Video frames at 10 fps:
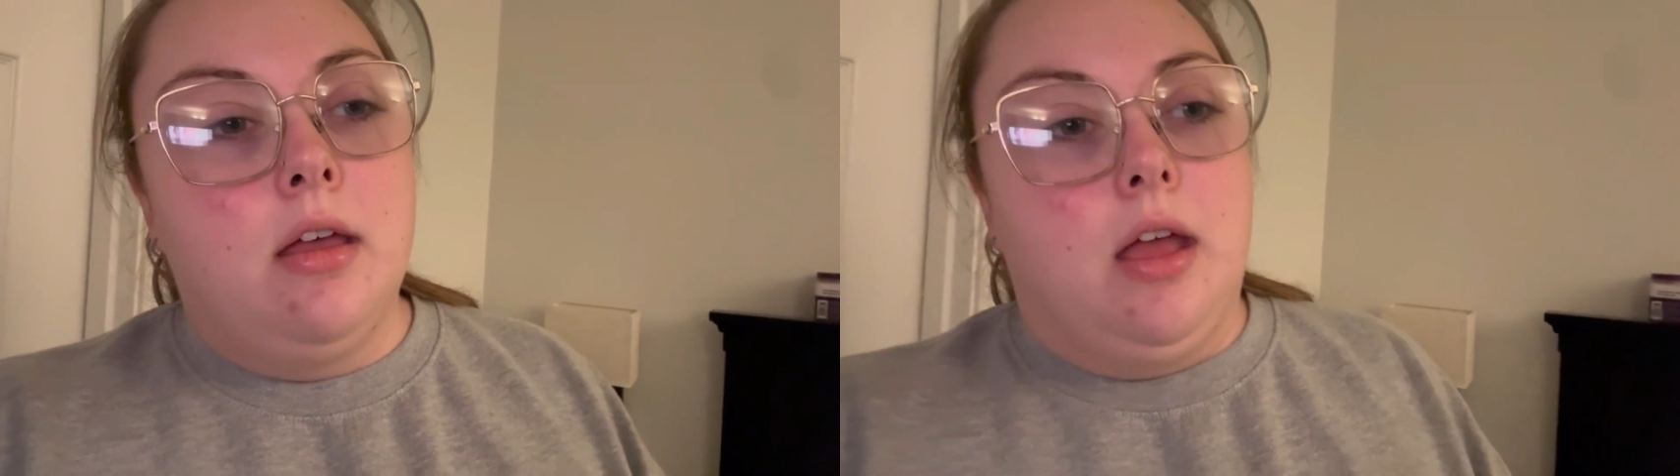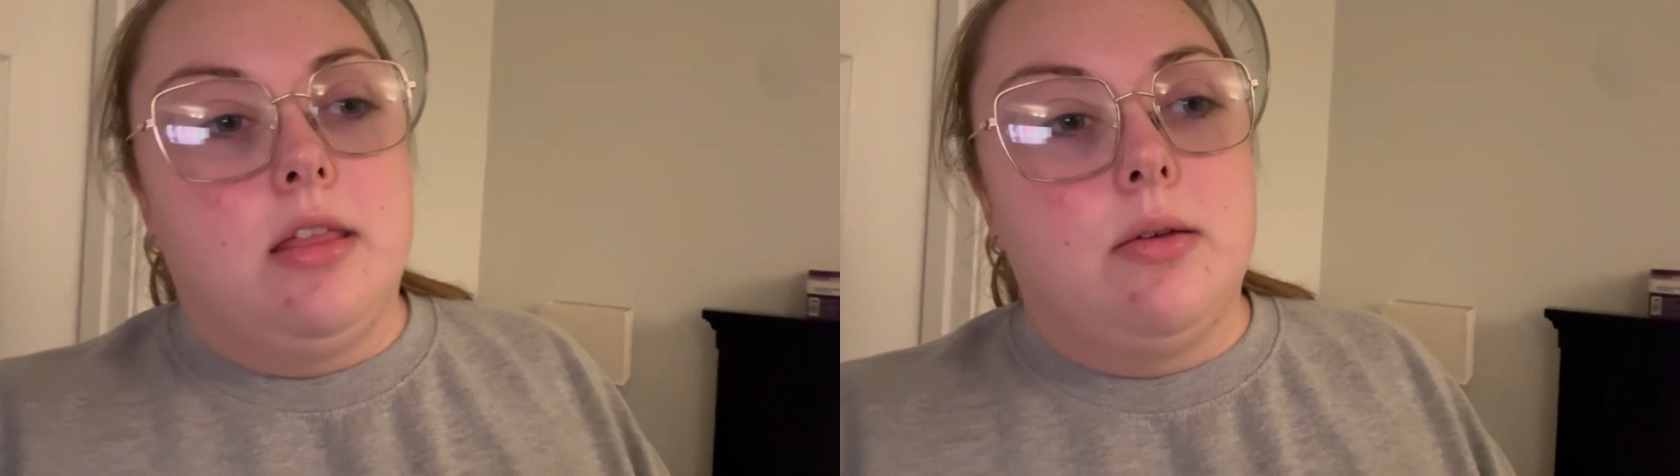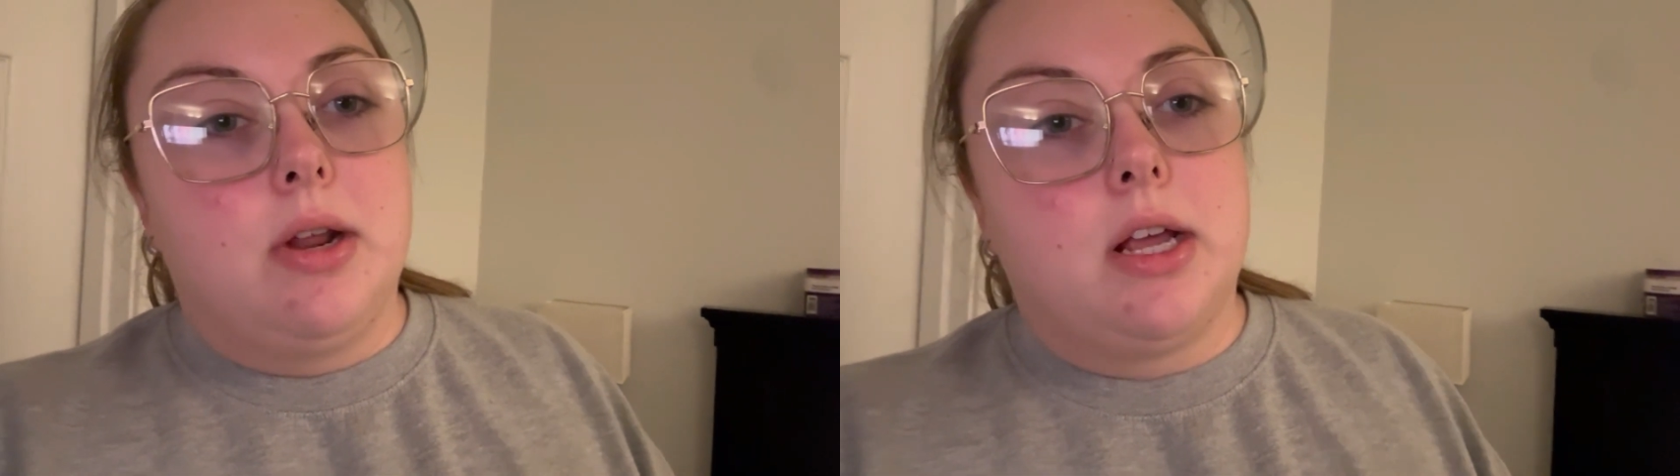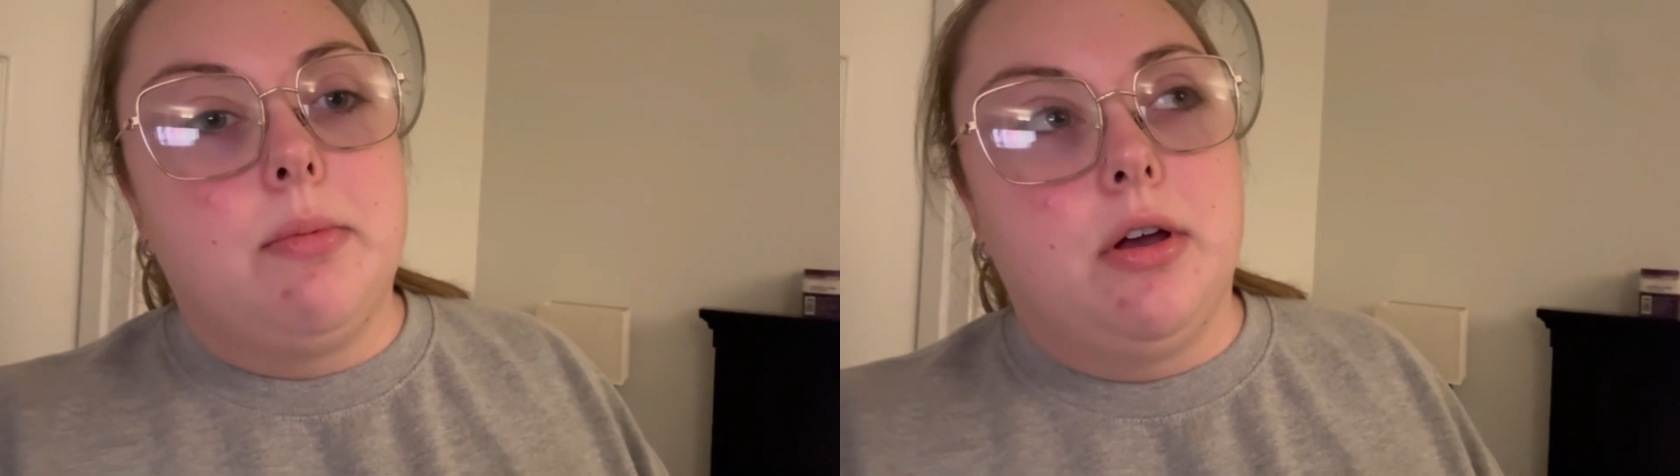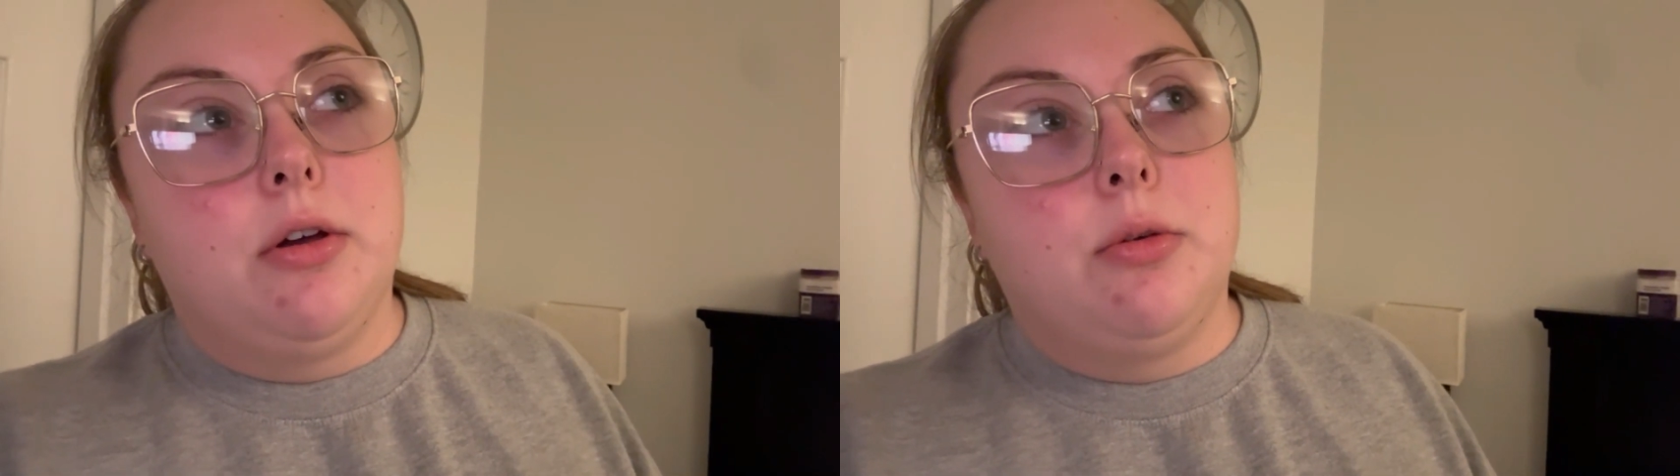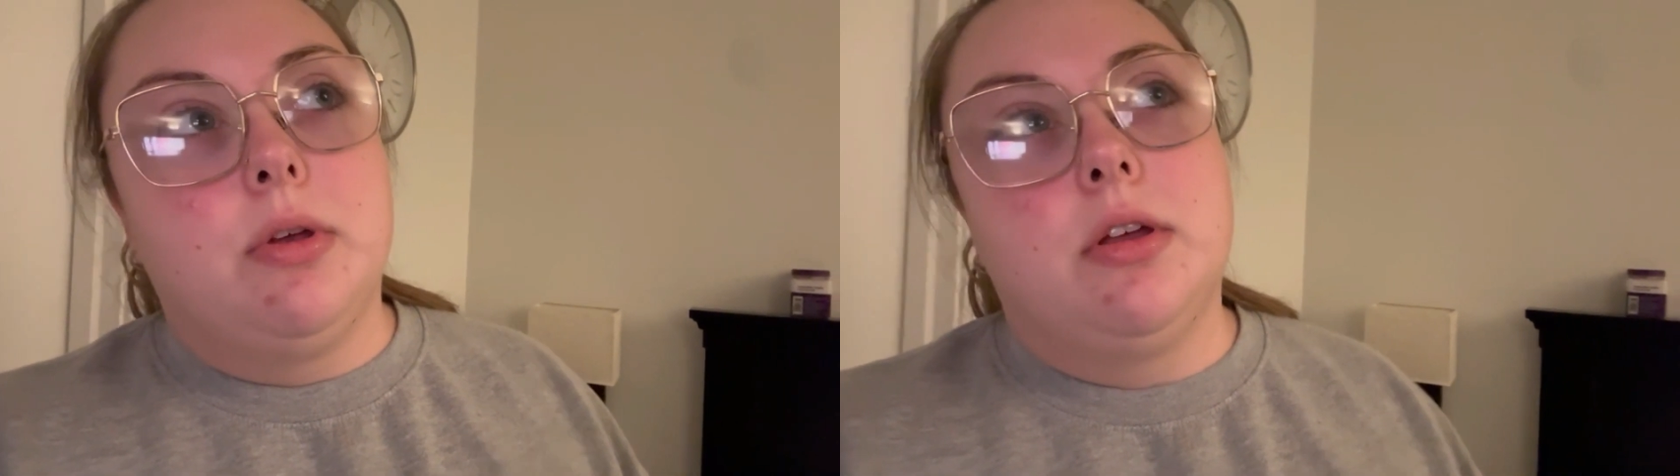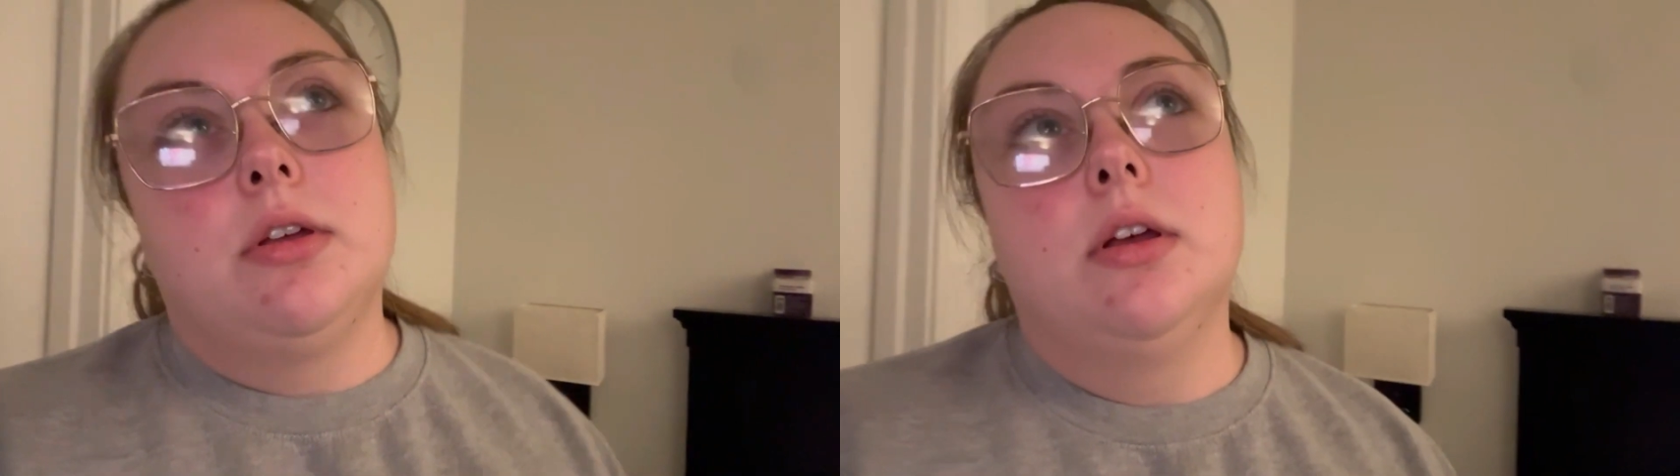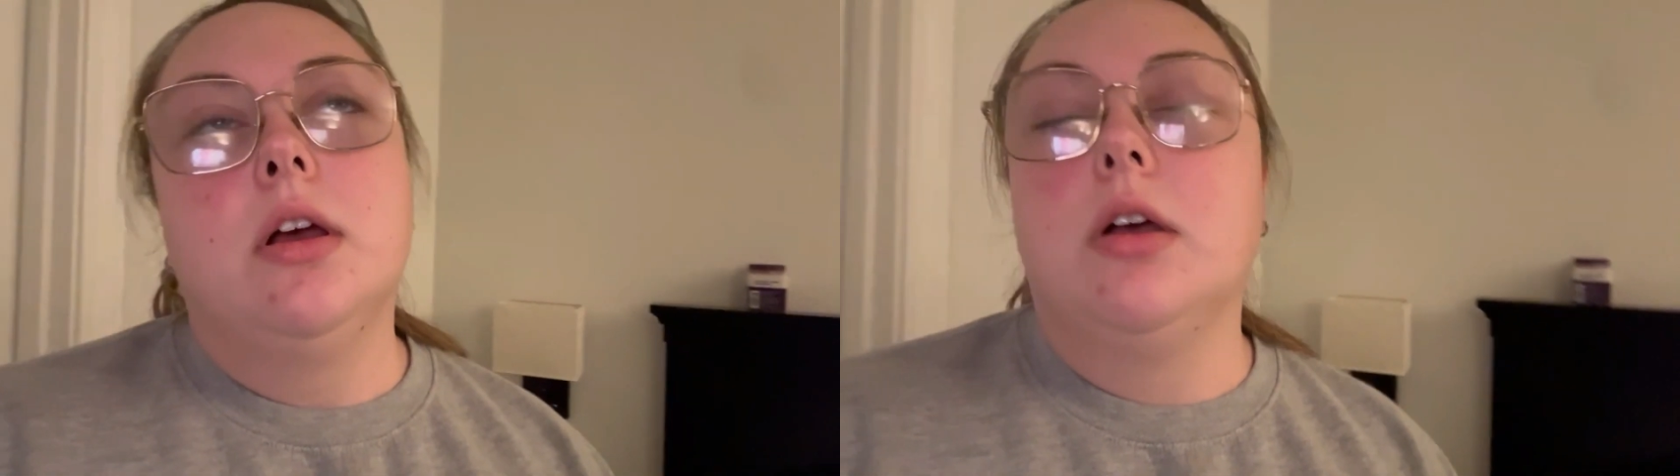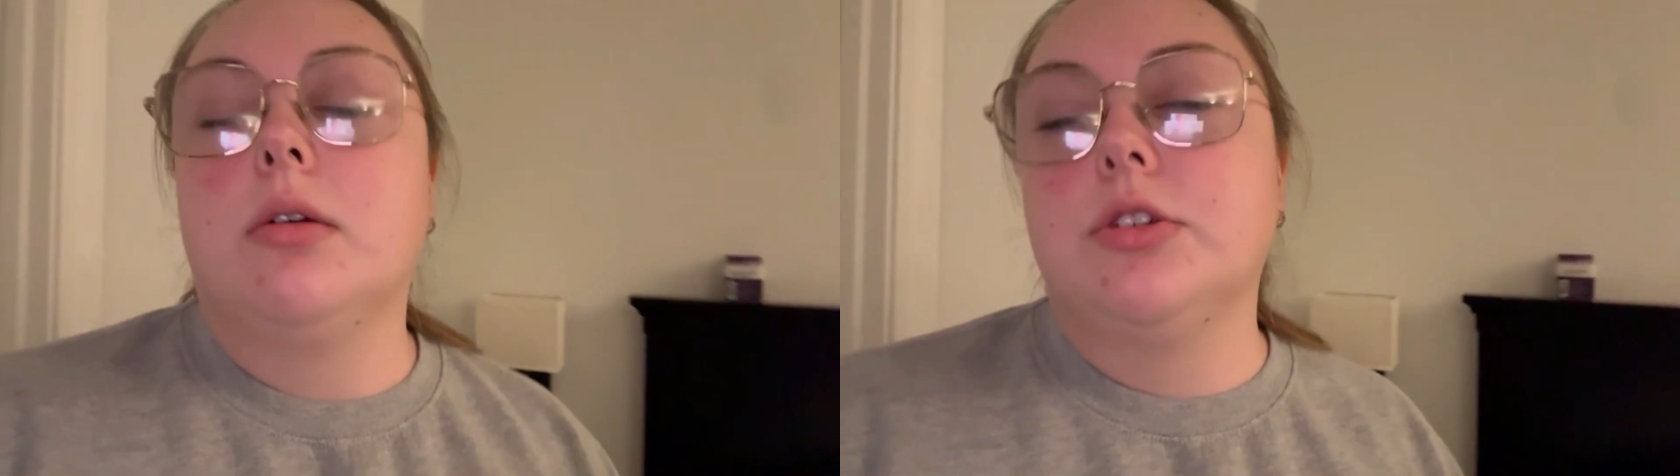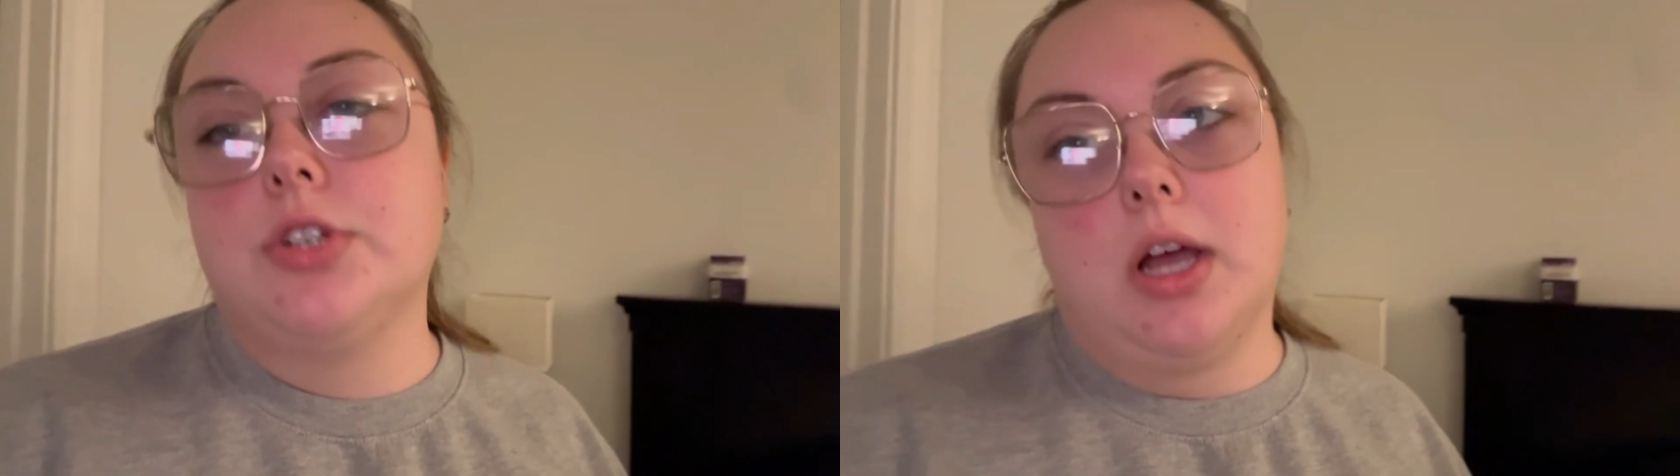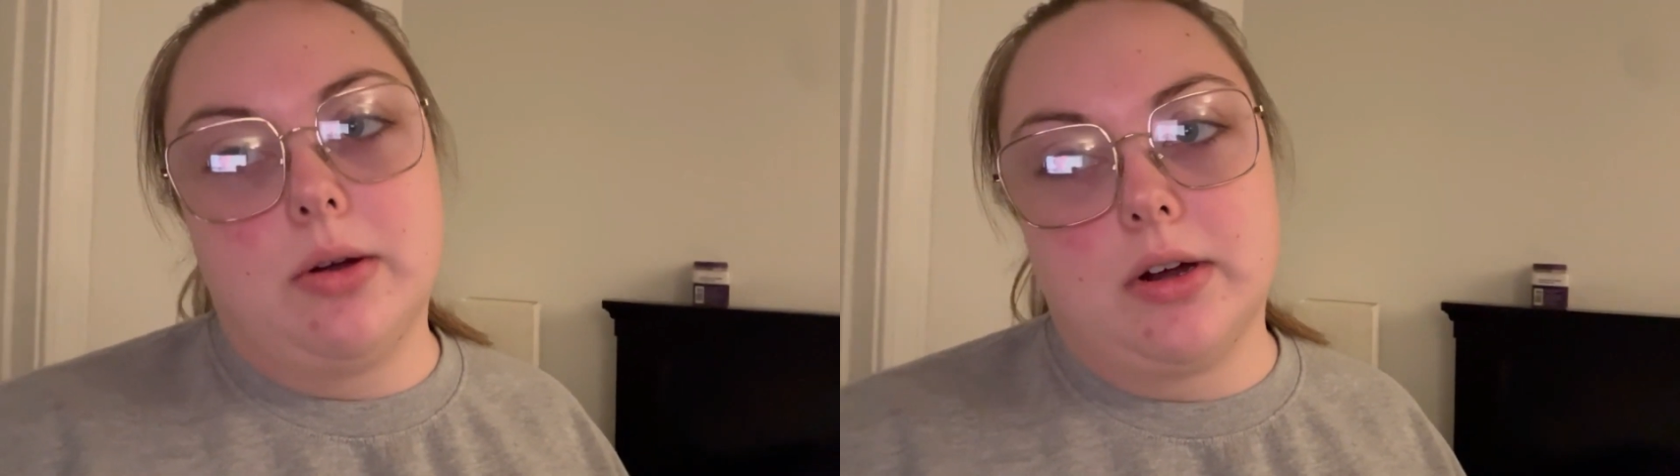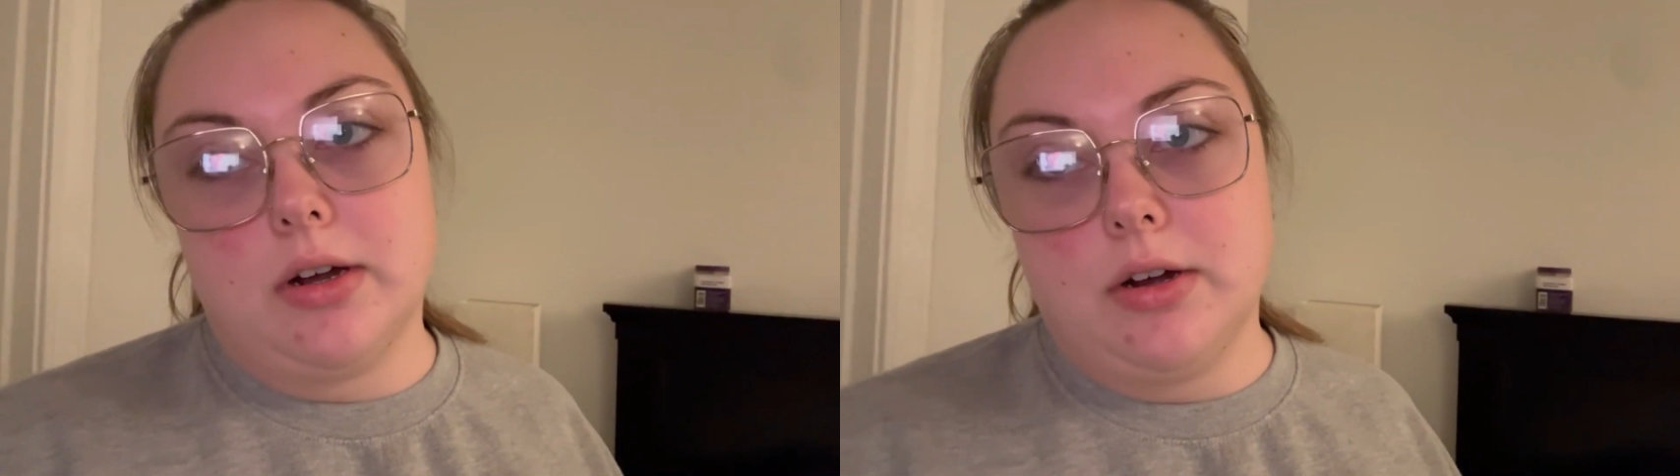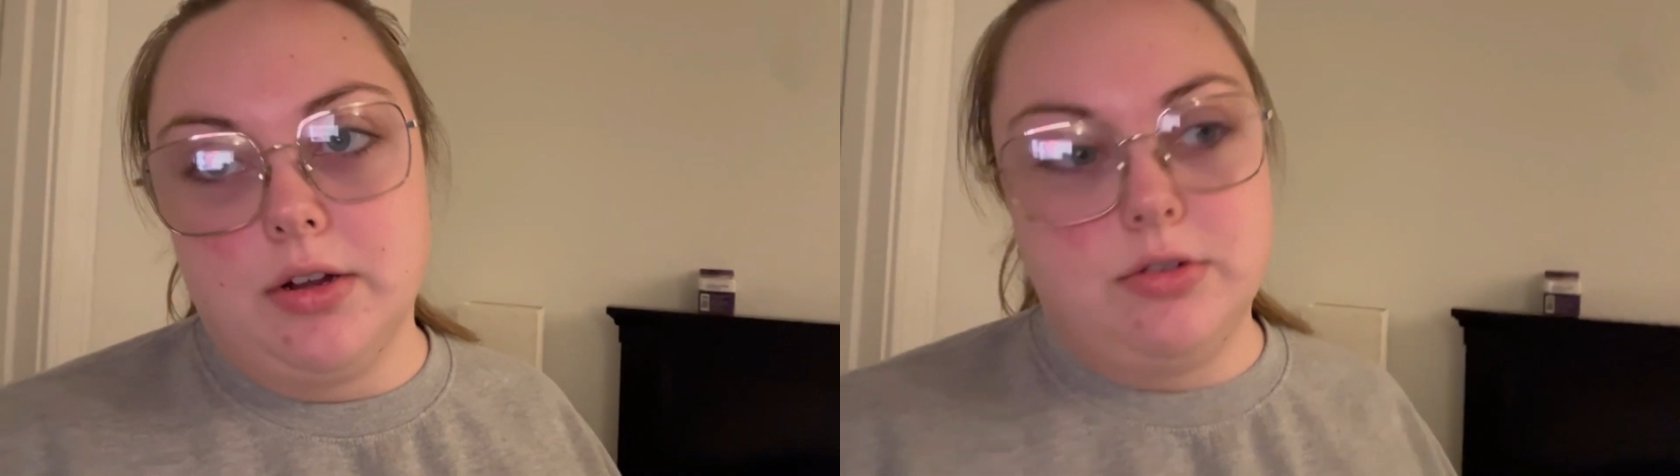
then when I come home, shower,